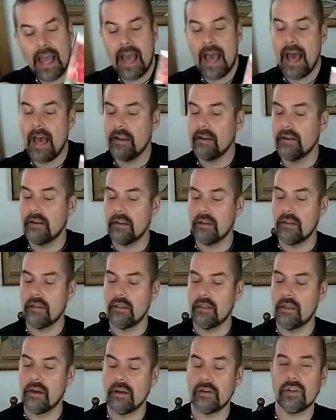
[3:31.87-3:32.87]
and
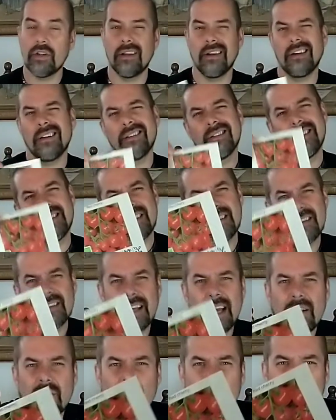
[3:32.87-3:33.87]
this
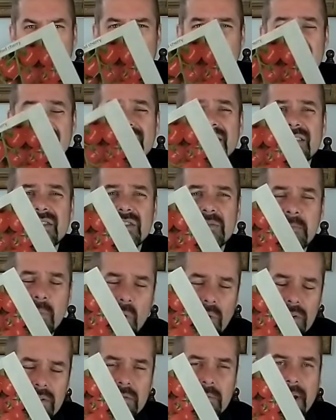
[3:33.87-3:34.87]
is, I don't know, it's a
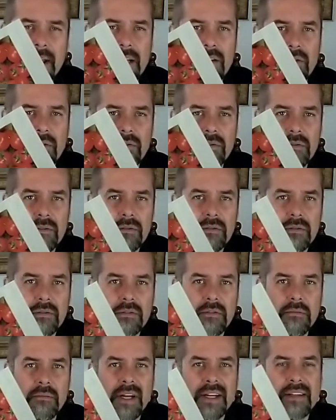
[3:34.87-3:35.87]
small tomato,
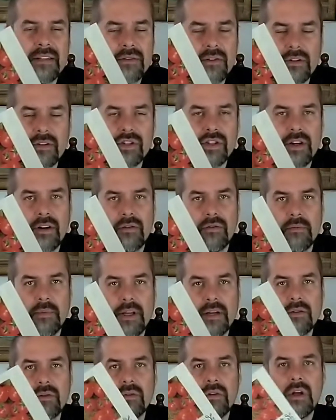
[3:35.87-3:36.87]
but it's not a cherry
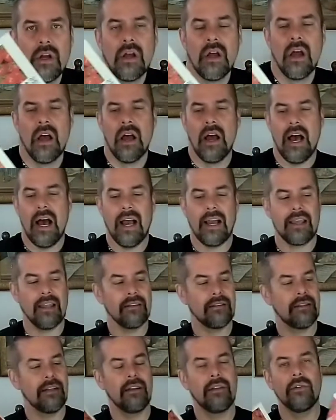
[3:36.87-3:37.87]
tomato. I
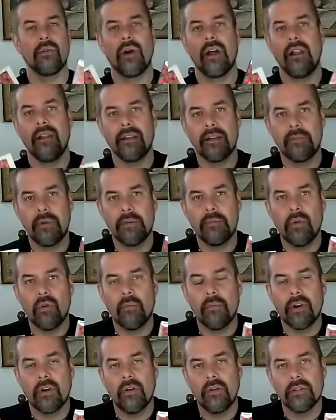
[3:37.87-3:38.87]
can still do a little bit
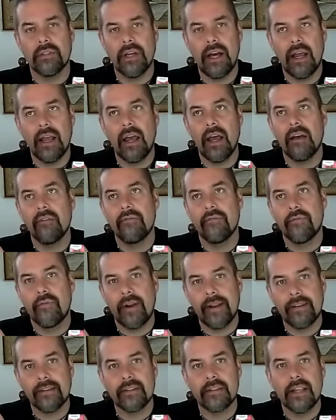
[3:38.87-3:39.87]
more because I have
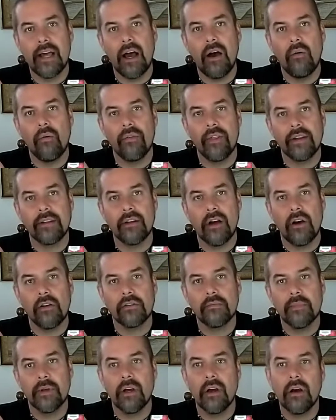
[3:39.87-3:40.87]
friends now that
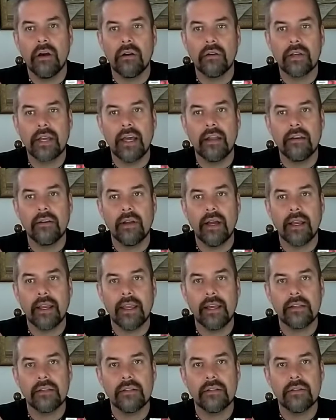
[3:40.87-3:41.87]
ask me, oh, can I
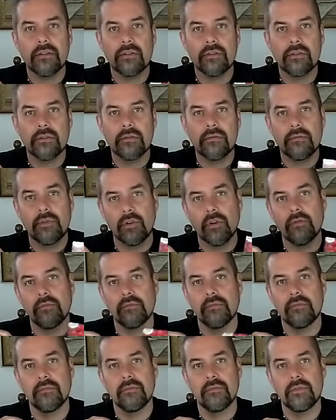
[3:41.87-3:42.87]
get,
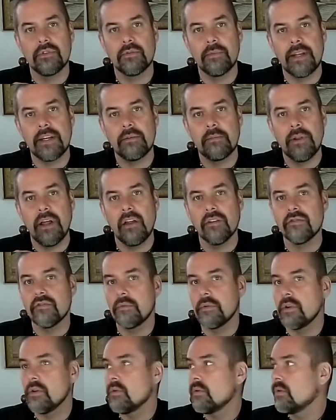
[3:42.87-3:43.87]
tomato plants
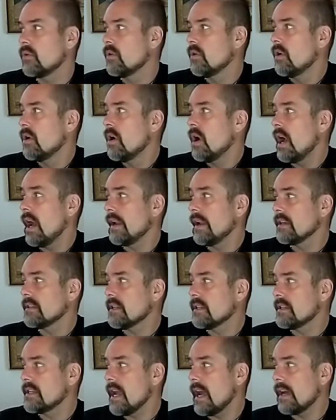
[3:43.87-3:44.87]
from you? And I
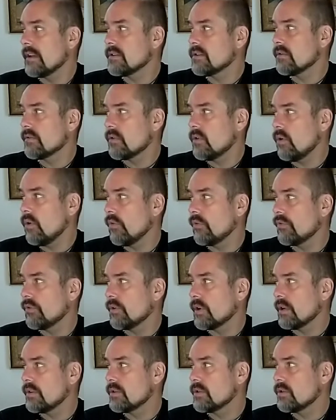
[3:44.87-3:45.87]
said, yes, of course
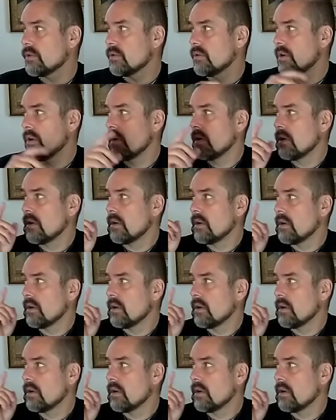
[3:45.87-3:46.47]
you can do.